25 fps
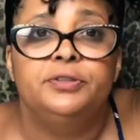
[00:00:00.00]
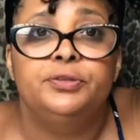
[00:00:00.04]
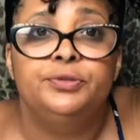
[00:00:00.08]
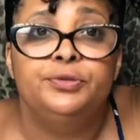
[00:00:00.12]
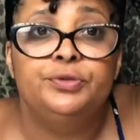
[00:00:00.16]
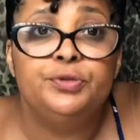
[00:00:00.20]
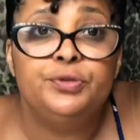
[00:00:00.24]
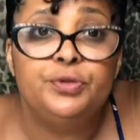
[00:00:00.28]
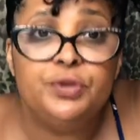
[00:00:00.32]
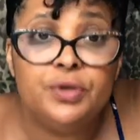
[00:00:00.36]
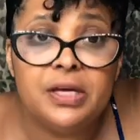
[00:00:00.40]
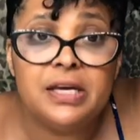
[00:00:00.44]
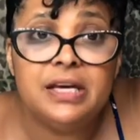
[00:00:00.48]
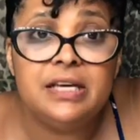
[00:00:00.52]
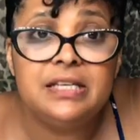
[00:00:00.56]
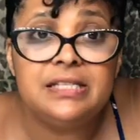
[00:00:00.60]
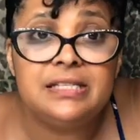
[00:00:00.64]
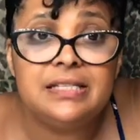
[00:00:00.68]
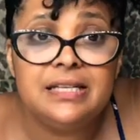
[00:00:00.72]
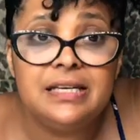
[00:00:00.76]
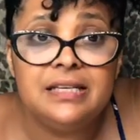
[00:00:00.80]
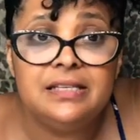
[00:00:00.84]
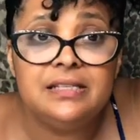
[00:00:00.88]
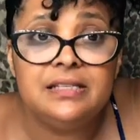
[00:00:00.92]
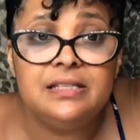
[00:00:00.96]
You need
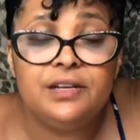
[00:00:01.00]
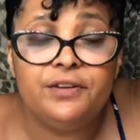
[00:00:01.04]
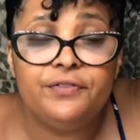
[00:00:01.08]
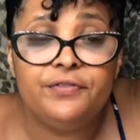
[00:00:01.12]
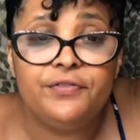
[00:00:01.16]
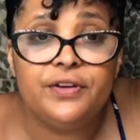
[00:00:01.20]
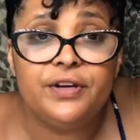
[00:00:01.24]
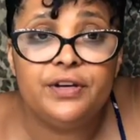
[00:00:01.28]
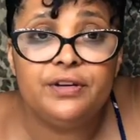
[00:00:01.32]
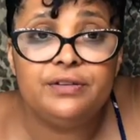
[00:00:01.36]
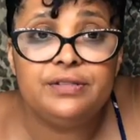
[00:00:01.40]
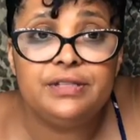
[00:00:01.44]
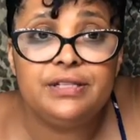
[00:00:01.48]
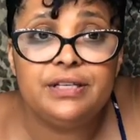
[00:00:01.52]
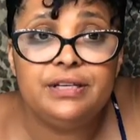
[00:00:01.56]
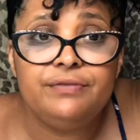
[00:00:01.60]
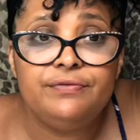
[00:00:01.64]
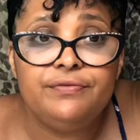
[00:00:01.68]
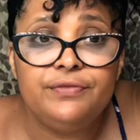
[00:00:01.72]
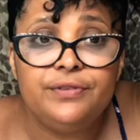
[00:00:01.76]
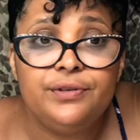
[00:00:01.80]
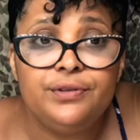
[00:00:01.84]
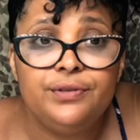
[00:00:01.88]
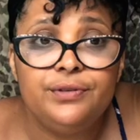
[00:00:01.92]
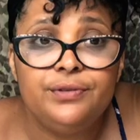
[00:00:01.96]
seasoning for your
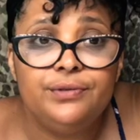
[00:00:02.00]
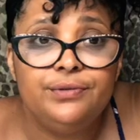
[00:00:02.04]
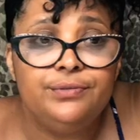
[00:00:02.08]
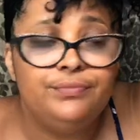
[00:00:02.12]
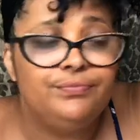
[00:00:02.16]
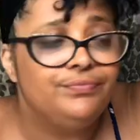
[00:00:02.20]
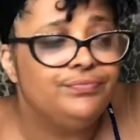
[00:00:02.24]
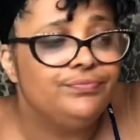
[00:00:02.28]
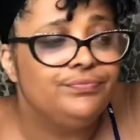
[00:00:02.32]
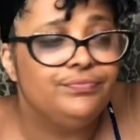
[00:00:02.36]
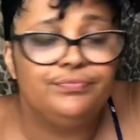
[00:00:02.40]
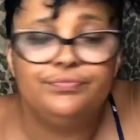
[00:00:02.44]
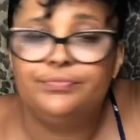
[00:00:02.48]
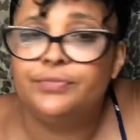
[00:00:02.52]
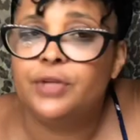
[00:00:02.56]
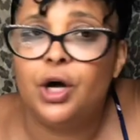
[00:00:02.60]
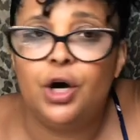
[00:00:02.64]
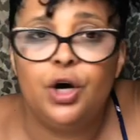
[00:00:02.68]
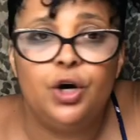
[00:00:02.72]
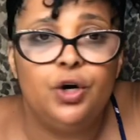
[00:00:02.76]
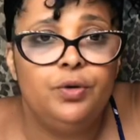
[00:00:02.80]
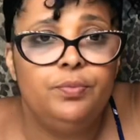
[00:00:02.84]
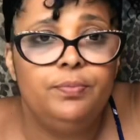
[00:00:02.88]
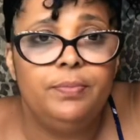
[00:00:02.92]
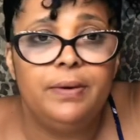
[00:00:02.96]
seafood.
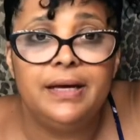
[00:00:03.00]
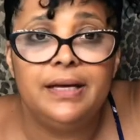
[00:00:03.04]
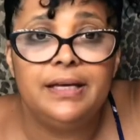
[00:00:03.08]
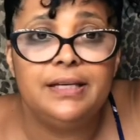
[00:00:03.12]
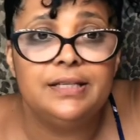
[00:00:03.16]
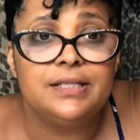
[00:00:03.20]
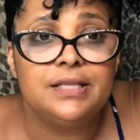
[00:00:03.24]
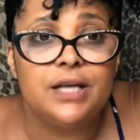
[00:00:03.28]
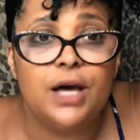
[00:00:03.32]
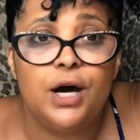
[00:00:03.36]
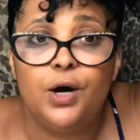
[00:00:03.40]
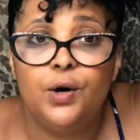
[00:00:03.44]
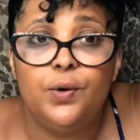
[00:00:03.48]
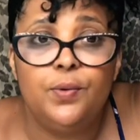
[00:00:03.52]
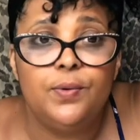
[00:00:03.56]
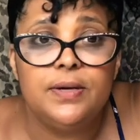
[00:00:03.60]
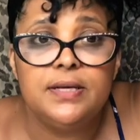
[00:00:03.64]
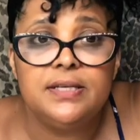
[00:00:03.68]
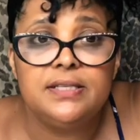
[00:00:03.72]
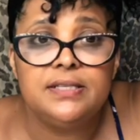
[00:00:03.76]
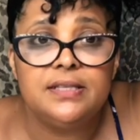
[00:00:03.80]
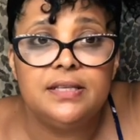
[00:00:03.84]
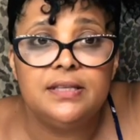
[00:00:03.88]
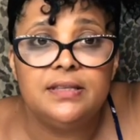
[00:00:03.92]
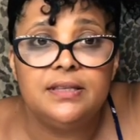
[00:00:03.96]
Old Bay is
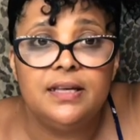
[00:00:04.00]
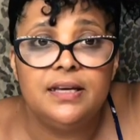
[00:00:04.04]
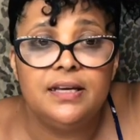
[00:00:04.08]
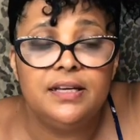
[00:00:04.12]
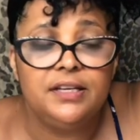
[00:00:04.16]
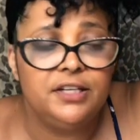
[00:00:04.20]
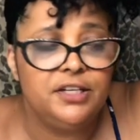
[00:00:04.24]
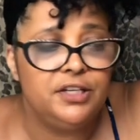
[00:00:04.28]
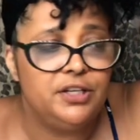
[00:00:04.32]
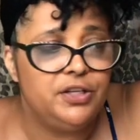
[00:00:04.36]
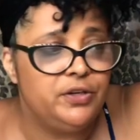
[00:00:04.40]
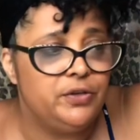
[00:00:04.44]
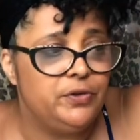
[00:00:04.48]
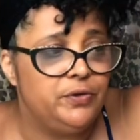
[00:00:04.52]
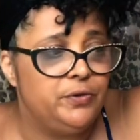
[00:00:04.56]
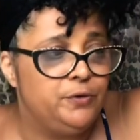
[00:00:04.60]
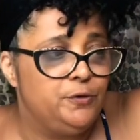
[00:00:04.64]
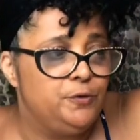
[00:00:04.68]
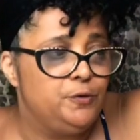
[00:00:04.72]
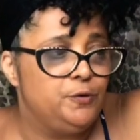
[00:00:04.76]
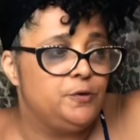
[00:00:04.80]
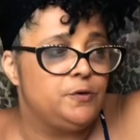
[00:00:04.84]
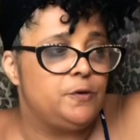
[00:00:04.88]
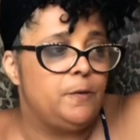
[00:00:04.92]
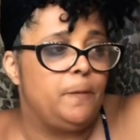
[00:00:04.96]
always the thing to
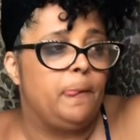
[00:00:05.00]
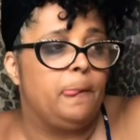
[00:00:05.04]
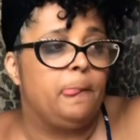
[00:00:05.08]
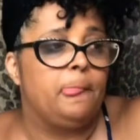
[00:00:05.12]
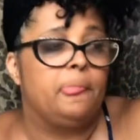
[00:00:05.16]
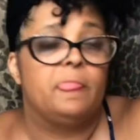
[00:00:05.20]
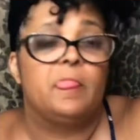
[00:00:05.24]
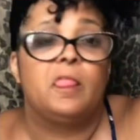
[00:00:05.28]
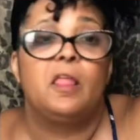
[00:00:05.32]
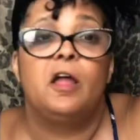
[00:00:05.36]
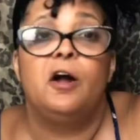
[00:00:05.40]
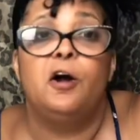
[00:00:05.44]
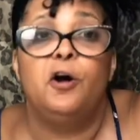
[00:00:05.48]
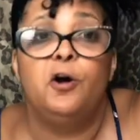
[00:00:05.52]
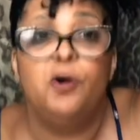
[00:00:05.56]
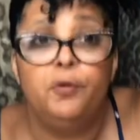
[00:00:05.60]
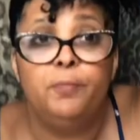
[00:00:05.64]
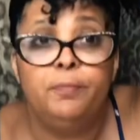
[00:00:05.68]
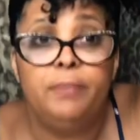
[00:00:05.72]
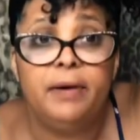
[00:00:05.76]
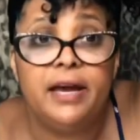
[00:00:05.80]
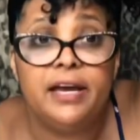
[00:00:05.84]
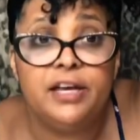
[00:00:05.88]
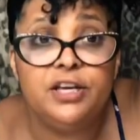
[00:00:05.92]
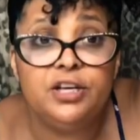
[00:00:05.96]
use.
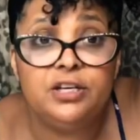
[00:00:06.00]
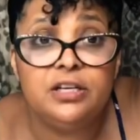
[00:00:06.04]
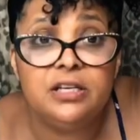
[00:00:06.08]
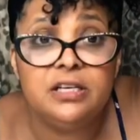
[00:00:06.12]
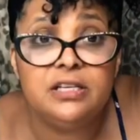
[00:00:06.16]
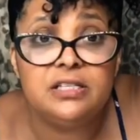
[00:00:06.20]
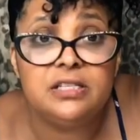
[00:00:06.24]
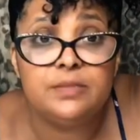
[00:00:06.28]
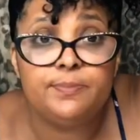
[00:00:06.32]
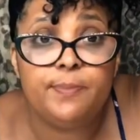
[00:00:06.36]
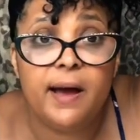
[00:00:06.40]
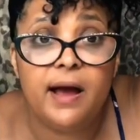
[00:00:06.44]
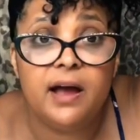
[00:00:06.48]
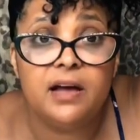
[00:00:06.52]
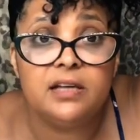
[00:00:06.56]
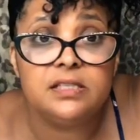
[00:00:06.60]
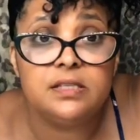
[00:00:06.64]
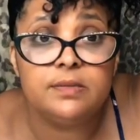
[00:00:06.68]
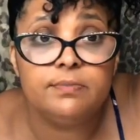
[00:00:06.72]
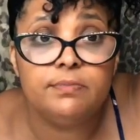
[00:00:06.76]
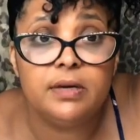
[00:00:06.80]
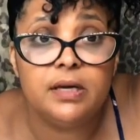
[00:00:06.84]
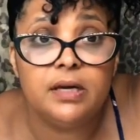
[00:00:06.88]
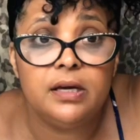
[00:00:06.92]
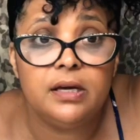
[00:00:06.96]
Old Bay, you need to
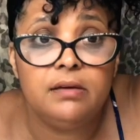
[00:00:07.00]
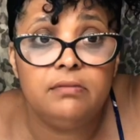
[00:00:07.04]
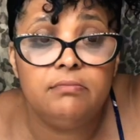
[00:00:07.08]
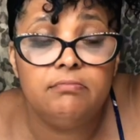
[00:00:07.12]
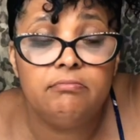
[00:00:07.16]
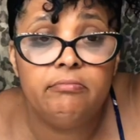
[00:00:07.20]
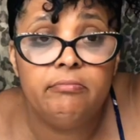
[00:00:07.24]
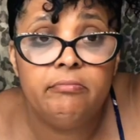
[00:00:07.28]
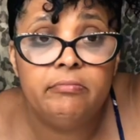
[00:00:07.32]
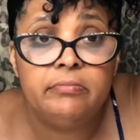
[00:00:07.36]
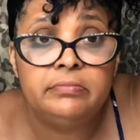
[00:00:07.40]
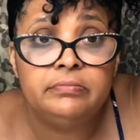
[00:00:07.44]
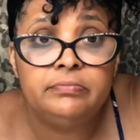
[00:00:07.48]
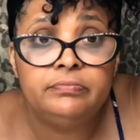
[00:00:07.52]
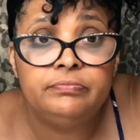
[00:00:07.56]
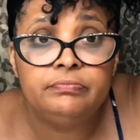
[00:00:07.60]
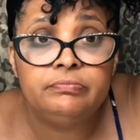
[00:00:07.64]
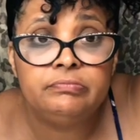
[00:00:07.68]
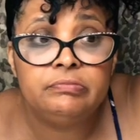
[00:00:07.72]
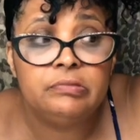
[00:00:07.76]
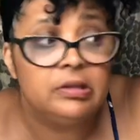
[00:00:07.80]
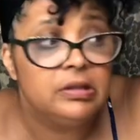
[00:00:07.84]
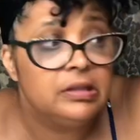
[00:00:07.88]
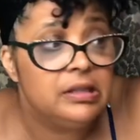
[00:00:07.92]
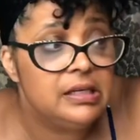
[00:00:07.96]
sponsor me.
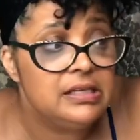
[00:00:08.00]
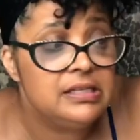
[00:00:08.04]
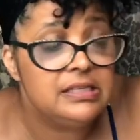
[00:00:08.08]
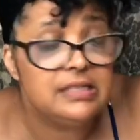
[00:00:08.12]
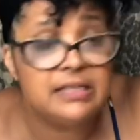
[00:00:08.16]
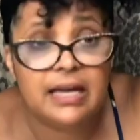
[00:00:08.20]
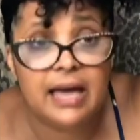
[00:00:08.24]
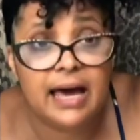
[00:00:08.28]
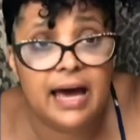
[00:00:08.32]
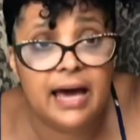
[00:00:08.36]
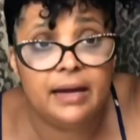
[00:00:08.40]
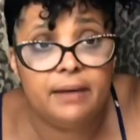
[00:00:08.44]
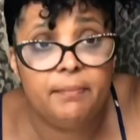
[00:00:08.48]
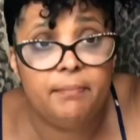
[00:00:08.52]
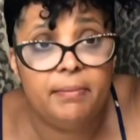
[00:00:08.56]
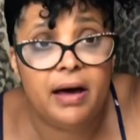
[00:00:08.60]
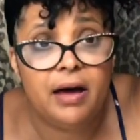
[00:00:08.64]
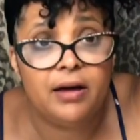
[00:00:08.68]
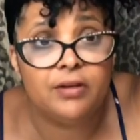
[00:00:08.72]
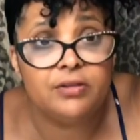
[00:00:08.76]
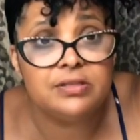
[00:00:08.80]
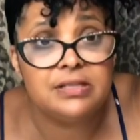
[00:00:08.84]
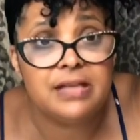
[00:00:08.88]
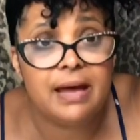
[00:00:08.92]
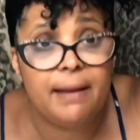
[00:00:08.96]
These the kind of
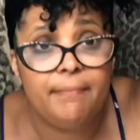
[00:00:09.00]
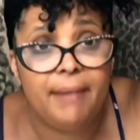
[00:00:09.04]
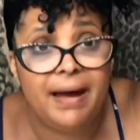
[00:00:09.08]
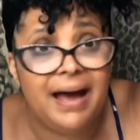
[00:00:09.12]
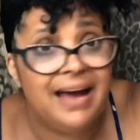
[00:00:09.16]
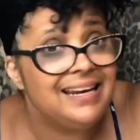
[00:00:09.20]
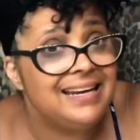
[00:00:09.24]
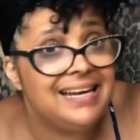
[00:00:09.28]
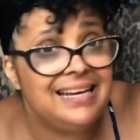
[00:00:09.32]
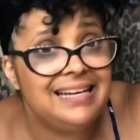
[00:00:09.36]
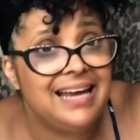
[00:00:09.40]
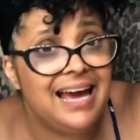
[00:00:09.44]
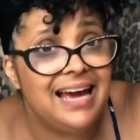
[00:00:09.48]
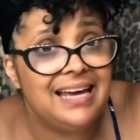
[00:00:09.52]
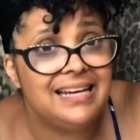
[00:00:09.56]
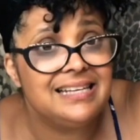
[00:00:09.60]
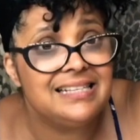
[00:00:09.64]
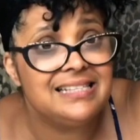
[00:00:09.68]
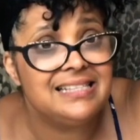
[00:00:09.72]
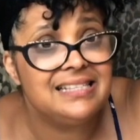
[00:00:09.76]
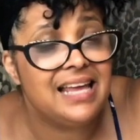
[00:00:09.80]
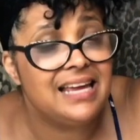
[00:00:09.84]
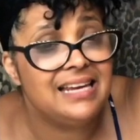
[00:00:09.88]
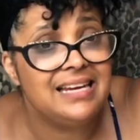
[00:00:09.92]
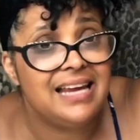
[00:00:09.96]
bottles I buy.
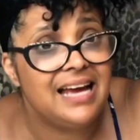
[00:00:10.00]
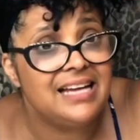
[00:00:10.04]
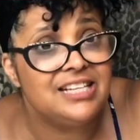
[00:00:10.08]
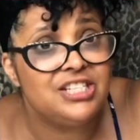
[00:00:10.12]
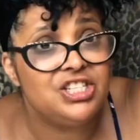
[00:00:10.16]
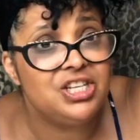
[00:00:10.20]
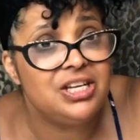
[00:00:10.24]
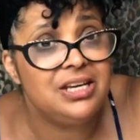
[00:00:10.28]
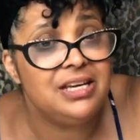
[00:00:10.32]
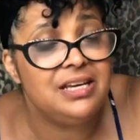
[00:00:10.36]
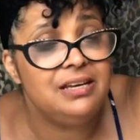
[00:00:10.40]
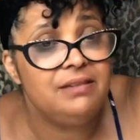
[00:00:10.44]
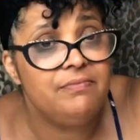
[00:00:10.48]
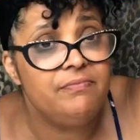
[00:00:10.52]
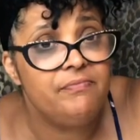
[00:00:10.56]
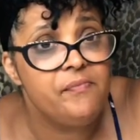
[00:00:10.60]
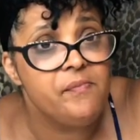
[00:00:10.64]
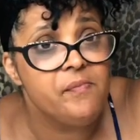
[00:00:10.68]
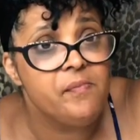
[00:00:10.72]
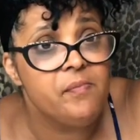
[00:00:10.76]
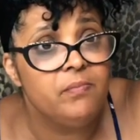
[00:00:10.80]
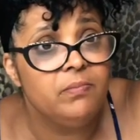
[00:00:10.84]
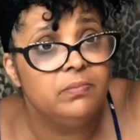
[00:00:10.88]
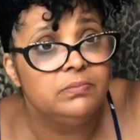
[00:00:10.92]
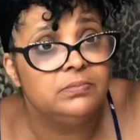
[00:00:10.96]
They not cheap.
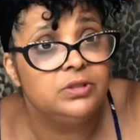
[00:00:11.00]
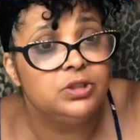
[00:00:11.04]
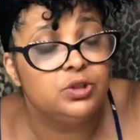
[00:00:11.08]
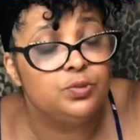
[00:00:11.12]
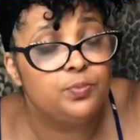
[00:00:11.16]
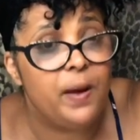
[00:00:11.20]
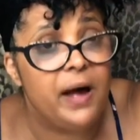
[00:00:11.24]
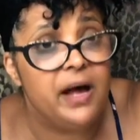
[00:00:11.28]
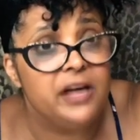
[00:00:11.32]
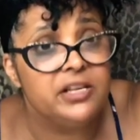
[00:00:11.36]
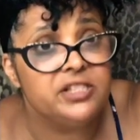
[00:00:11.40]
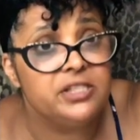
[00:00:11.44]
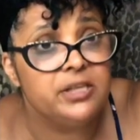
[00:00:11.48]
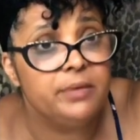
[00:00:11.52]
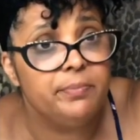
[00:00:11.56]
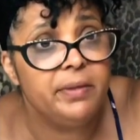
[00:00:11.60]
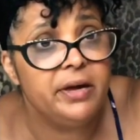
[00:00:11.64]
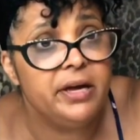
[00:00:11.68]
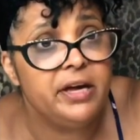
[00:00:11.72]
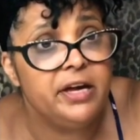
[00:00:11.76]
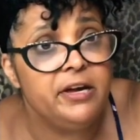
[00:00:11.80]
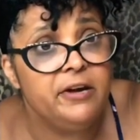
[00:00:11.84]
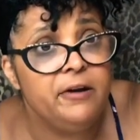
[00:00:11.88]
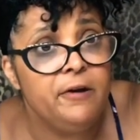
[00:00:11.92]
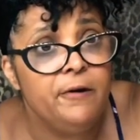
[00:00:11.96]
Sponsor
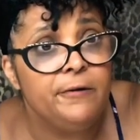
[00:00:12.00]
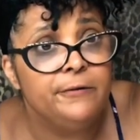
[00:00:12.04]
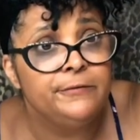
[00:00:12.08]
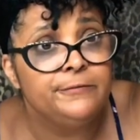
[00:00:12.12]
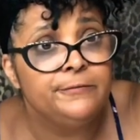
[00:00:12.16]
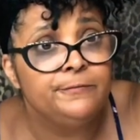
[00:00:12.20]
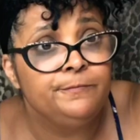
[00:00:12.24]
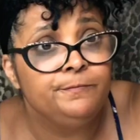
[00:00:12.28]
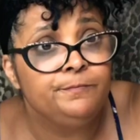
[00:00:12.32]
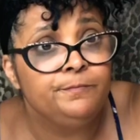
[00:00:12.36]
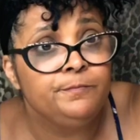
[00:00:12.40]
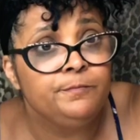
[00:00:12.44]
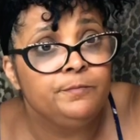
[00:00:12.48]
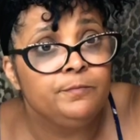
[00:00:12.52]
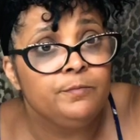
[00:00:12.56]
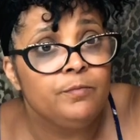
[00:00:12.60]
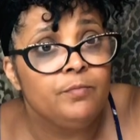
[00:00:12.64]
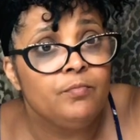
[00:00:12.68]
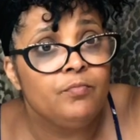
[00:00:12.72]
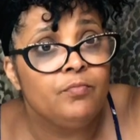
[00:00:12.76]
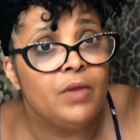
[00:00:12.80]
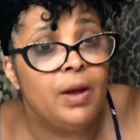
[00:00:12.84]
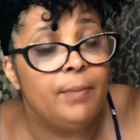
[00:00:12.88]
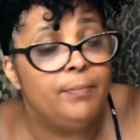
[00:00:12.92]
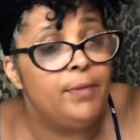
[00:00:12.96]
me.
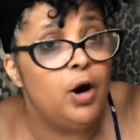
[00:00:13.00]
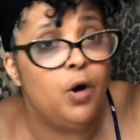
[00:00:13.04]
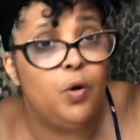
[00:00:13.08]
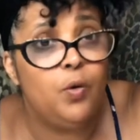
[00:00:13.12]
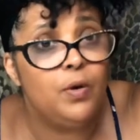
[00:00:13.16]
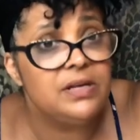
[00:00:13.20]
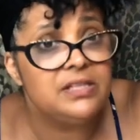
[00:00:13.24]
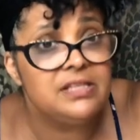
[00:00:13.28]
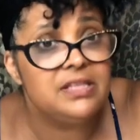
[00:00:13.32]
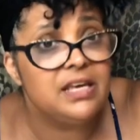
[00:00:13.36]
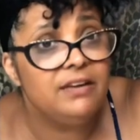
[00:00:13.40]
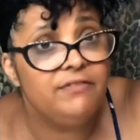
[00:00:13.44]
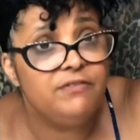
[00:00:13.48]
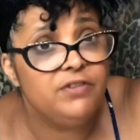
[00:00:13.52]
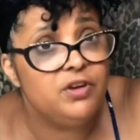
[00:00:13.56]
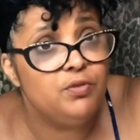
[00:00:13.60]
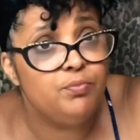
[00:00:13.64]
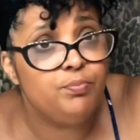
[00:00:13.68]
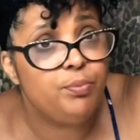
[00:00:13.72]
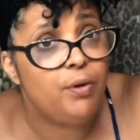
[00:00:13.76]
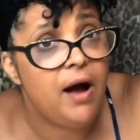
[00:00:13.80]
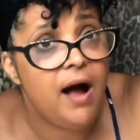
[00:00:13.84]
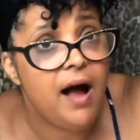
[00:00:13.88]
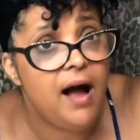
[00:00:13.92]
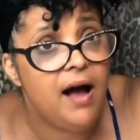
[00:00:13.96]
I'm gonna always give you
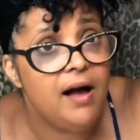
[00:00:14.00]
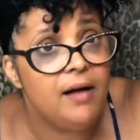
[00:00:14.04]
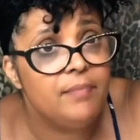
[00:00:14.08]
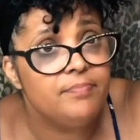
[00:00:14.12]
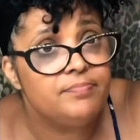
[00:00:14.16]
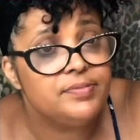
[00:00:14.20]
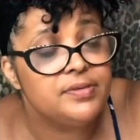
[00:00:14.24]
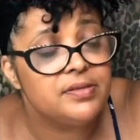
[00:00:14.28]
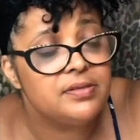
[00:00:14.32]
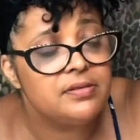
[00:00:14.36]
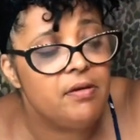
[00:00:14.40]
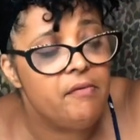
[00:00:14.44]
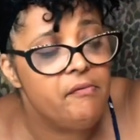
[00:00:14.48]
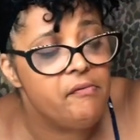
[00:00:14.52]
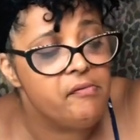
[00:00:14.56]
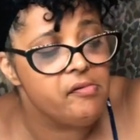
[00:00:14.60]
props.